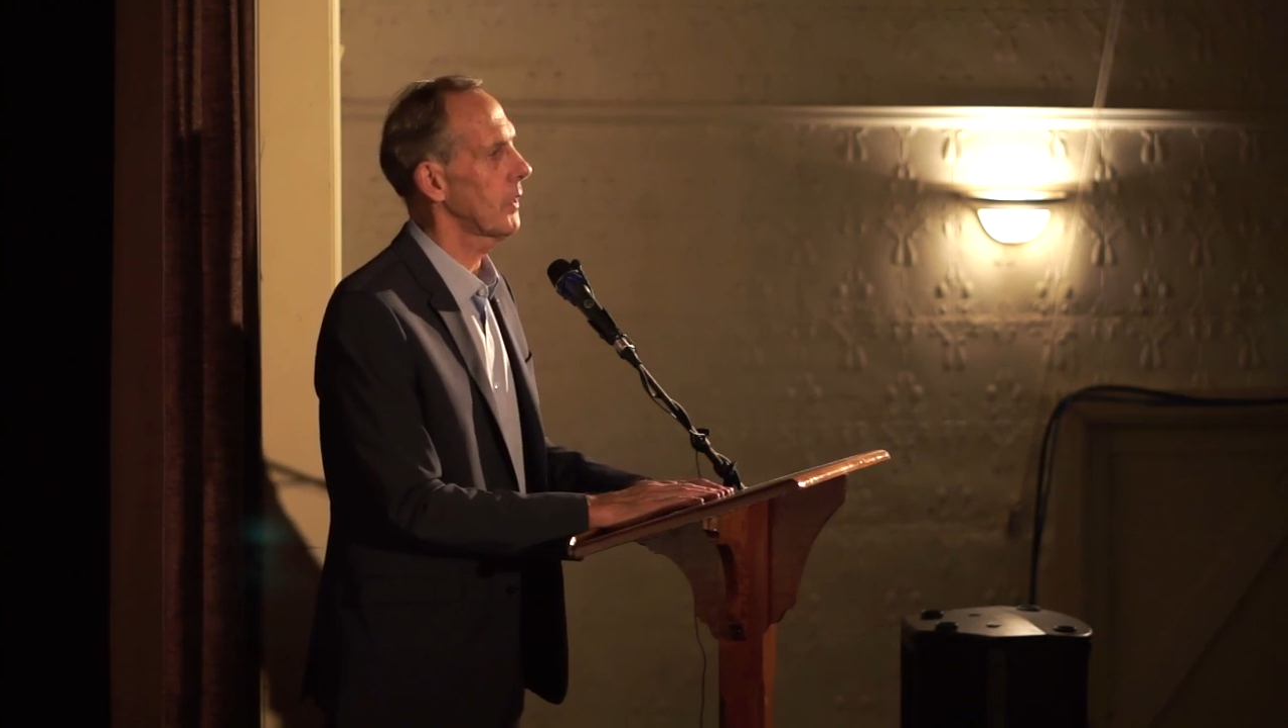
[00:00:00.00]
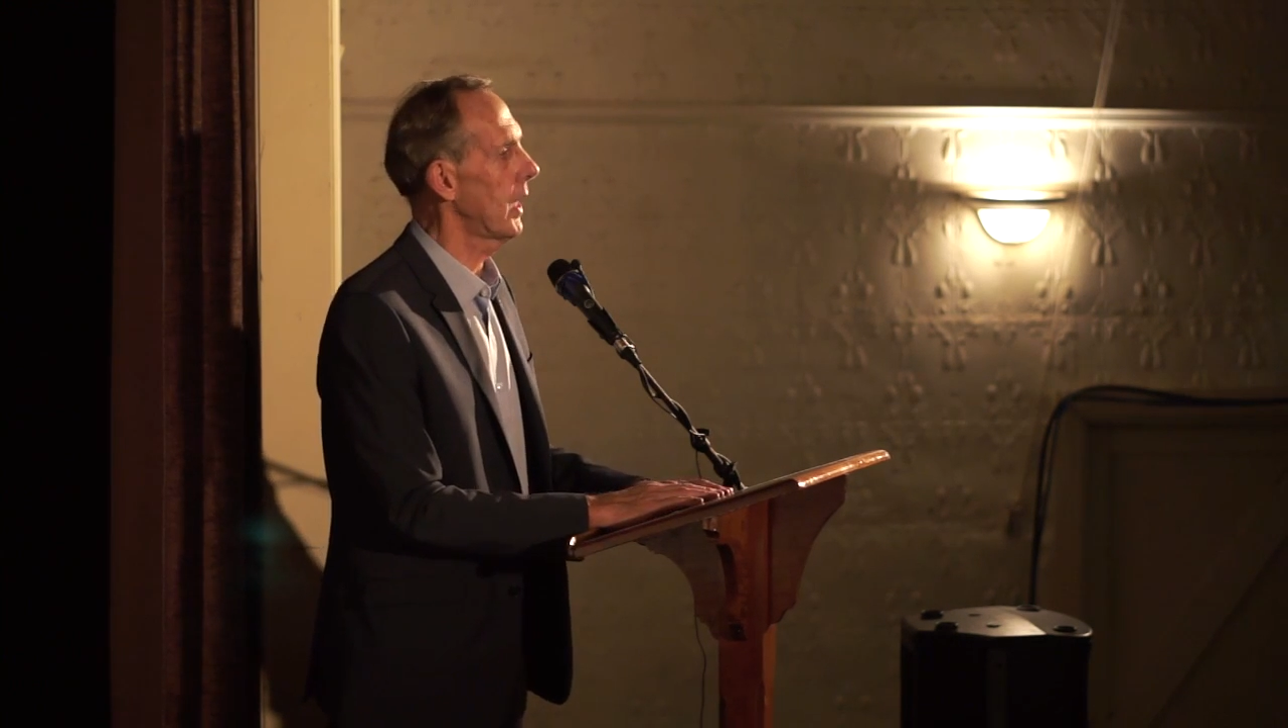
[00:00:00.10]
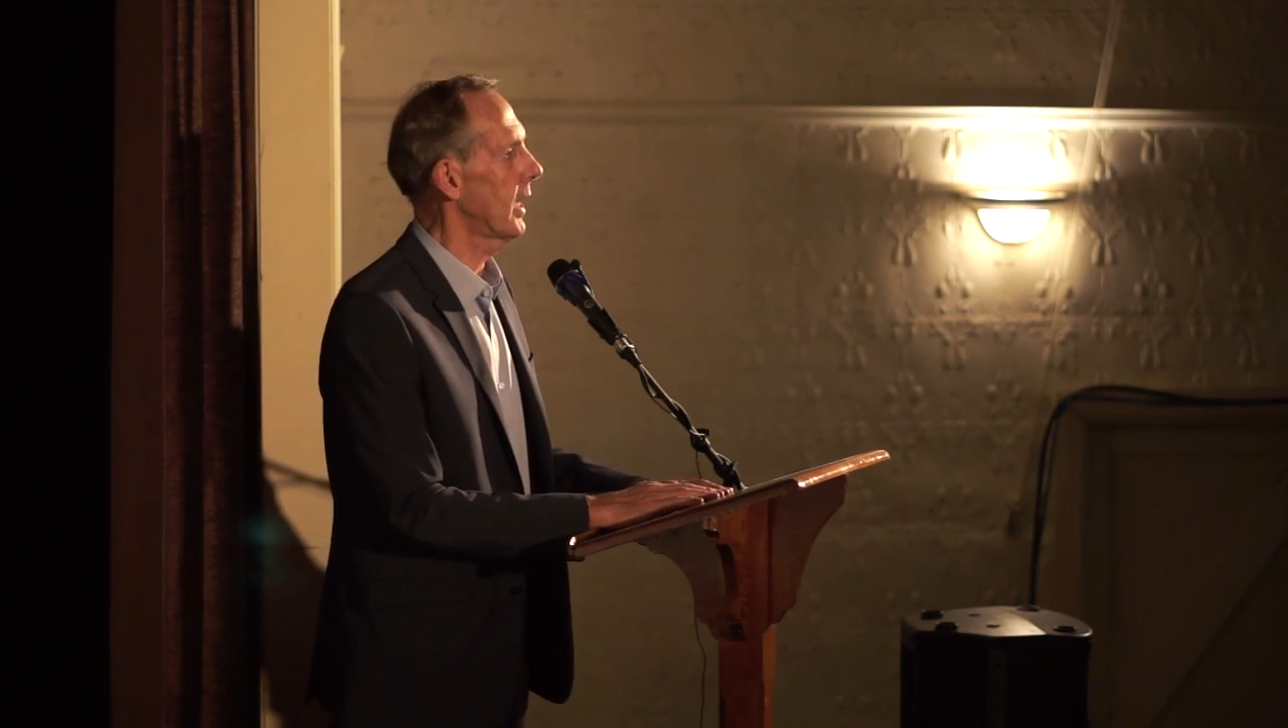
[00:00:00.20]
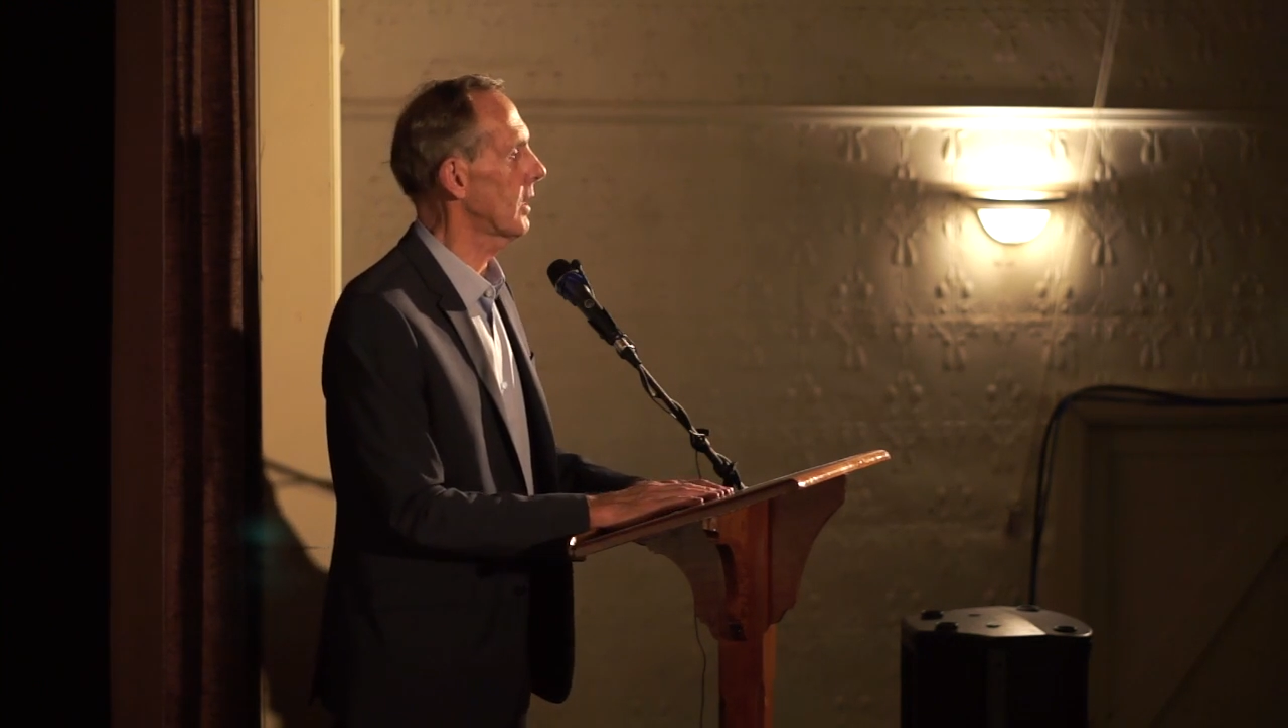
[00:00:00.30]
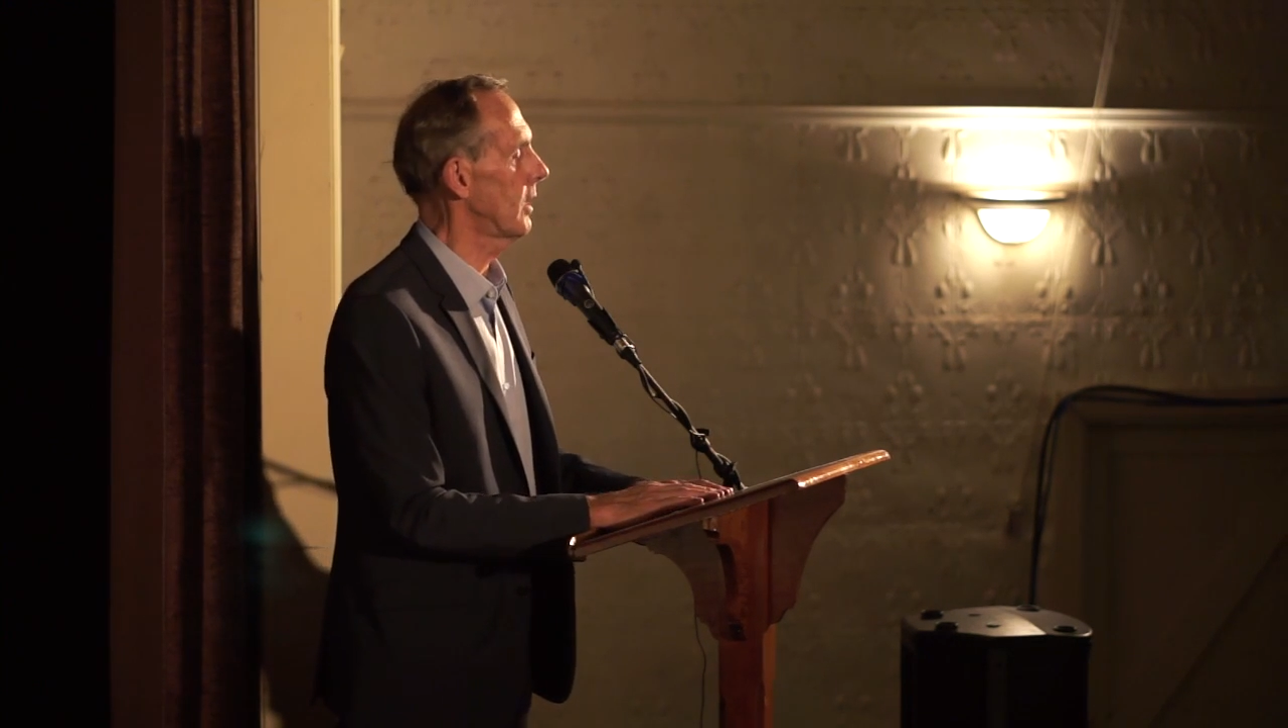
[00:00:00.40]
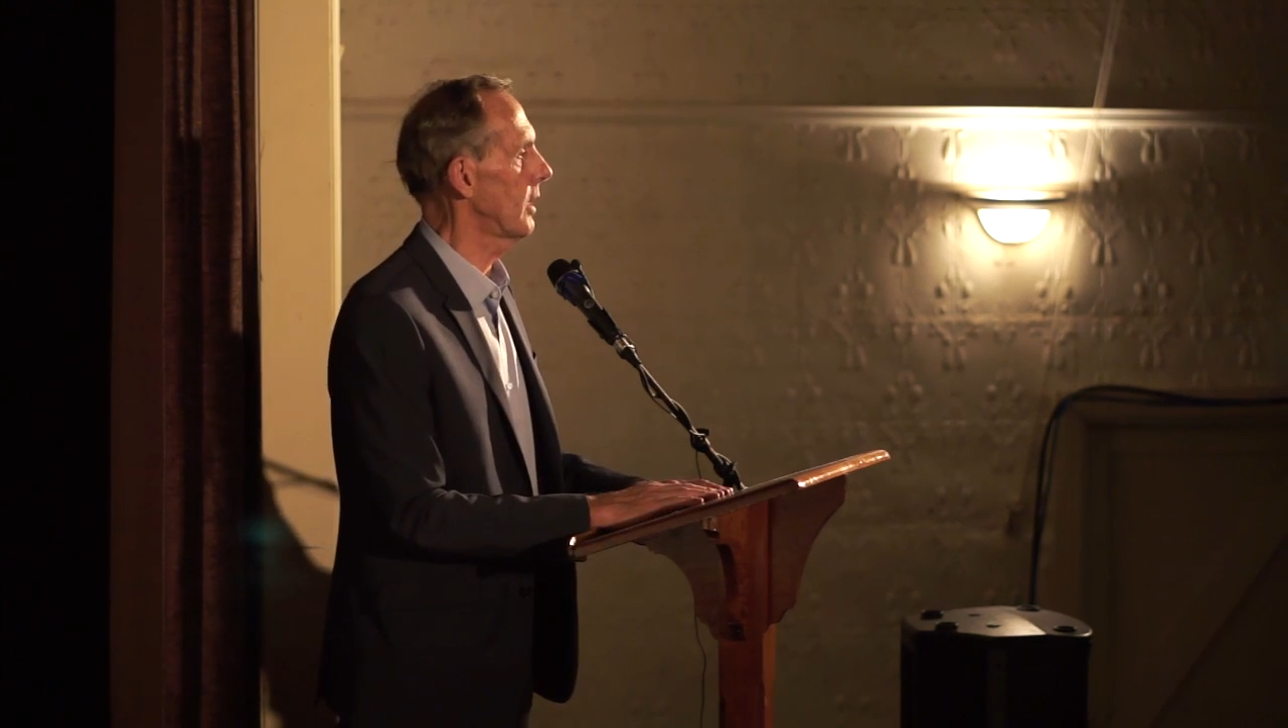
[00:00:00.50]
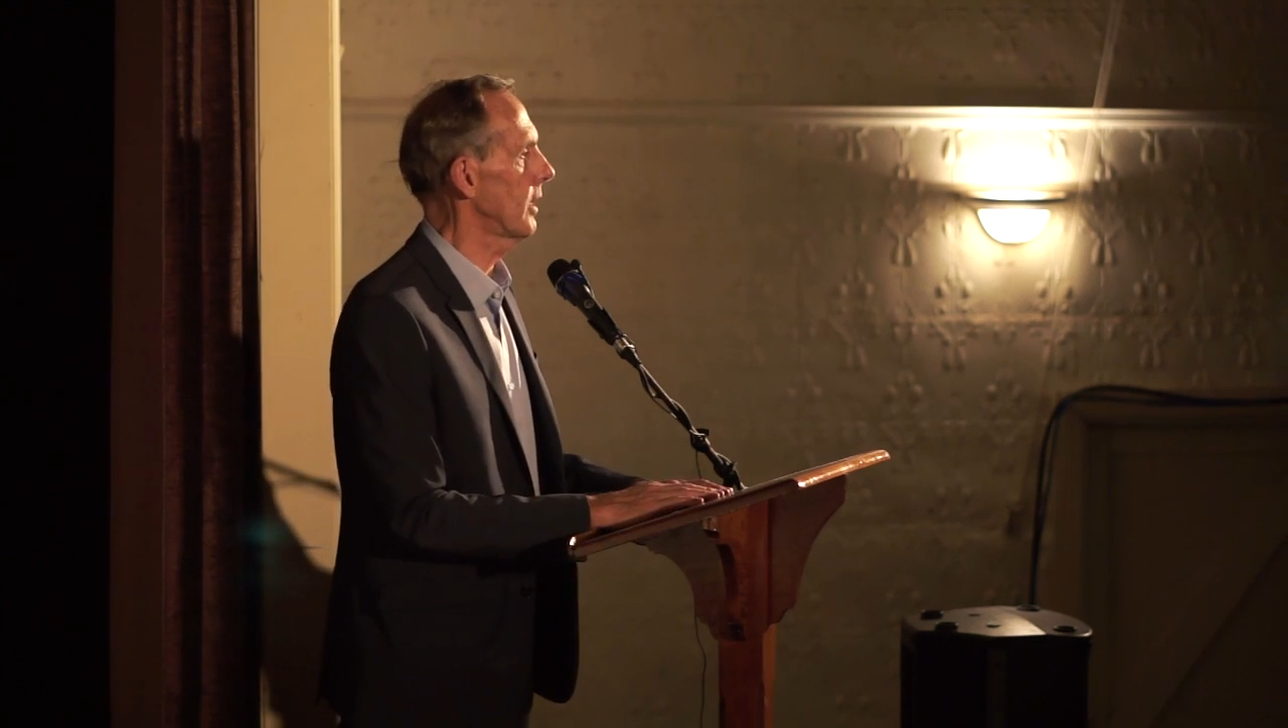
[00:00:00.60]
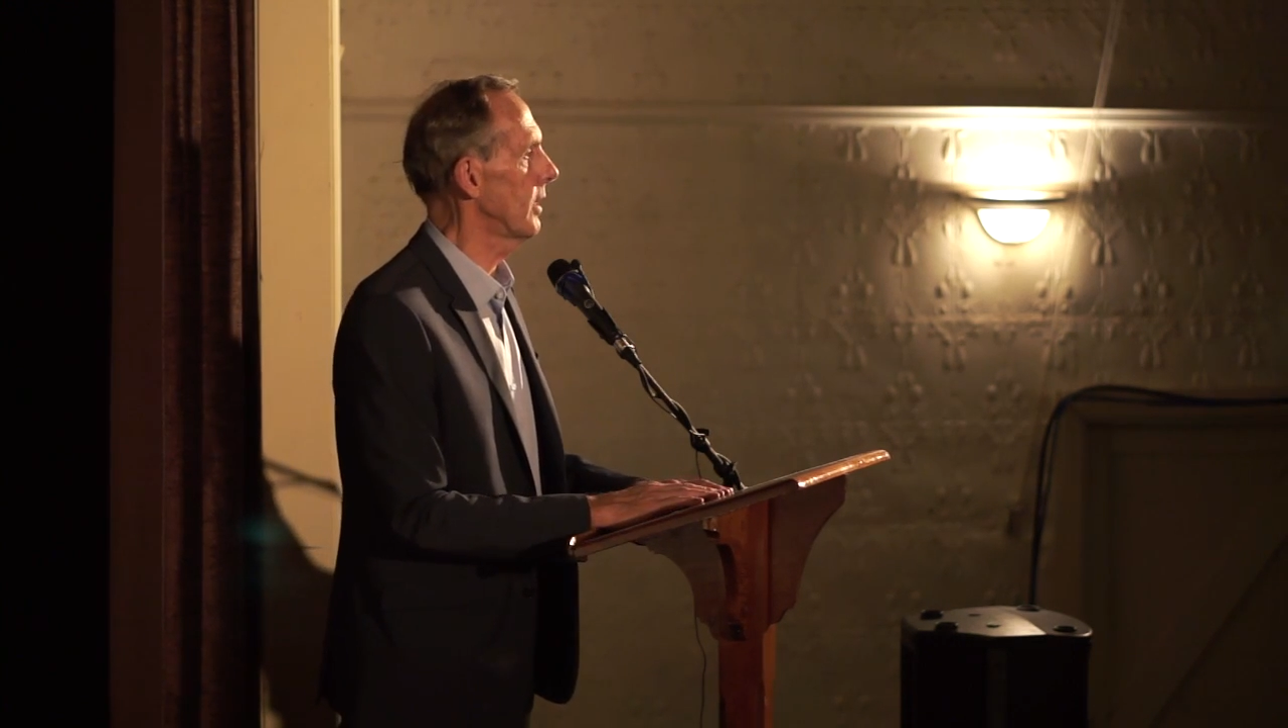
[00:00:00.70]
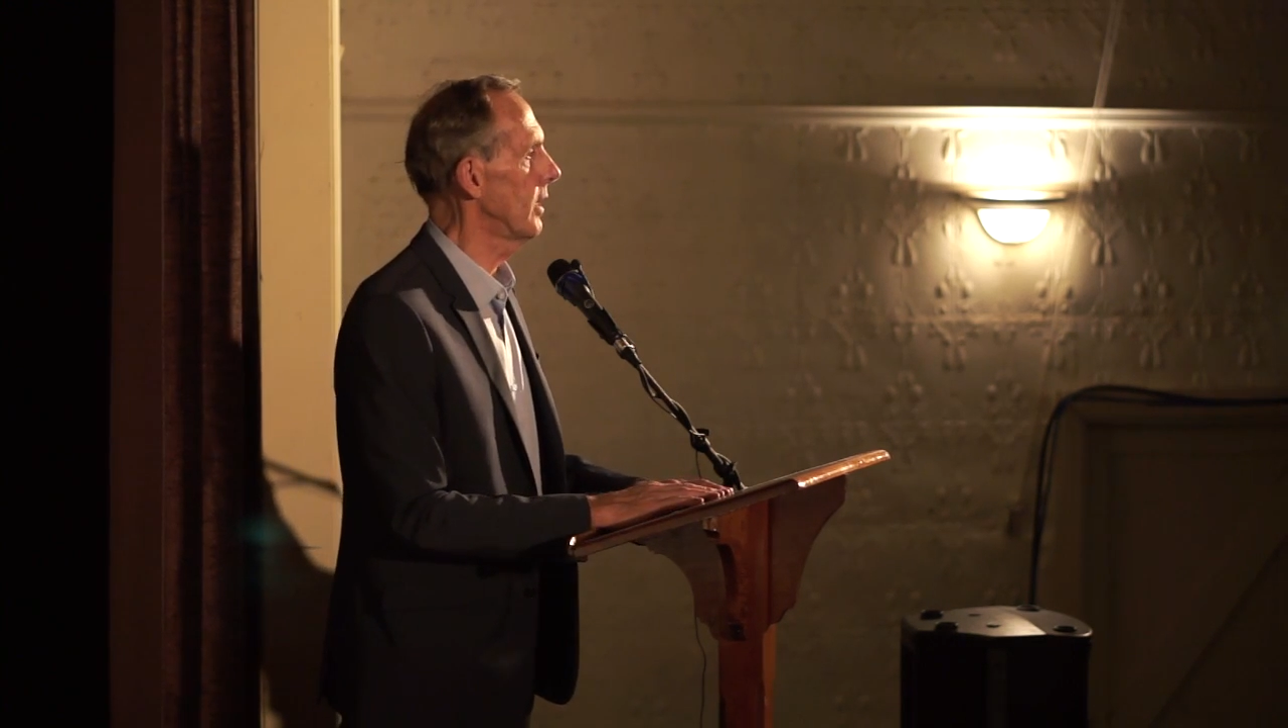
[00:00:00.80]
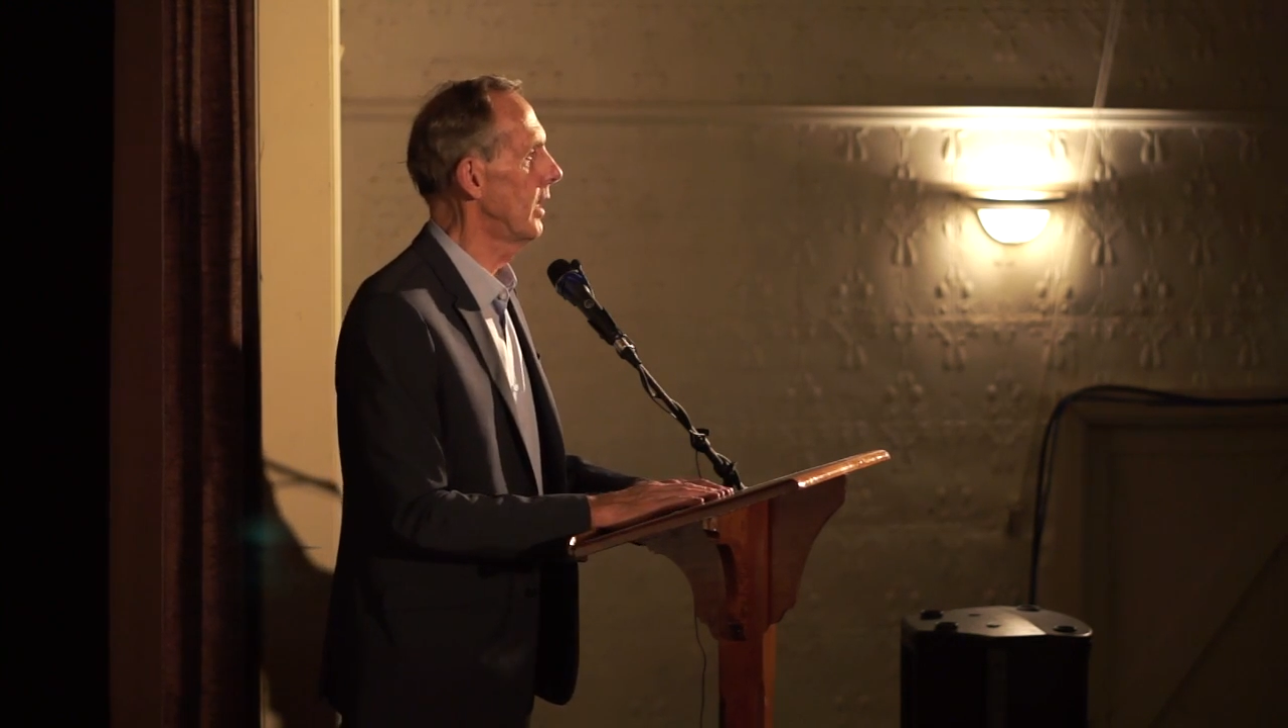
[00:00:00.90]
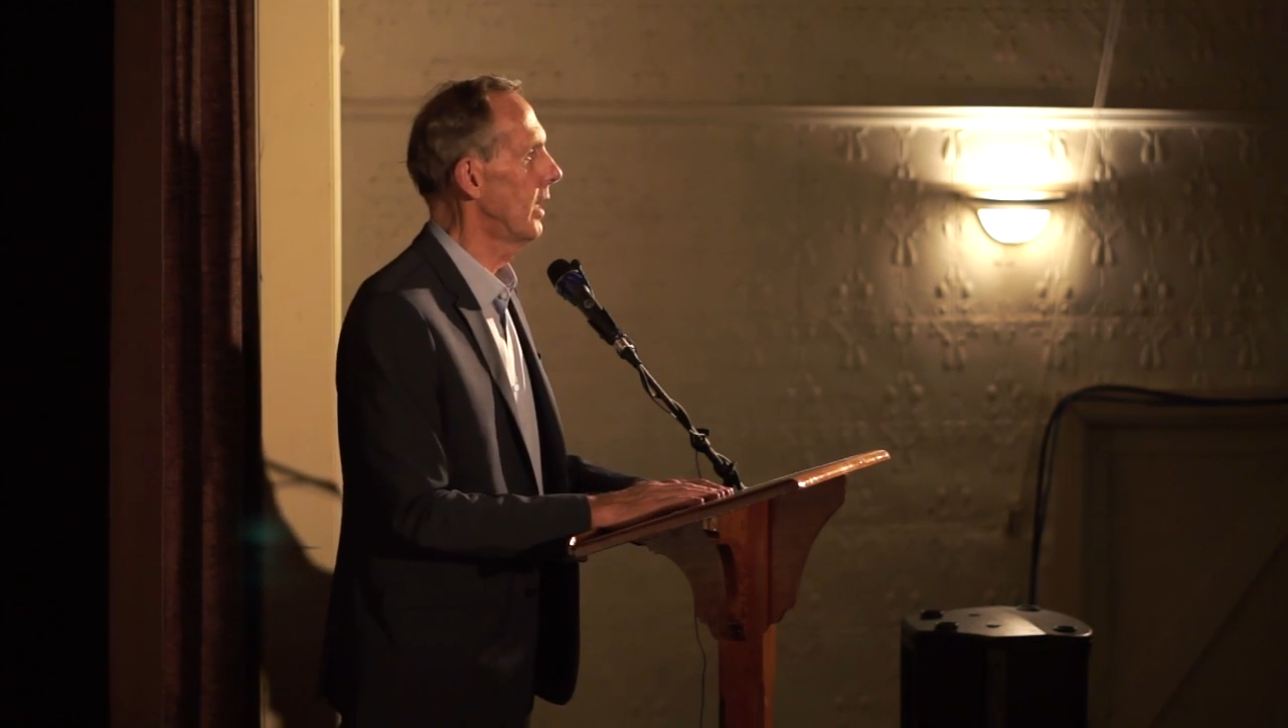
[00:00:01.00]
Tarkine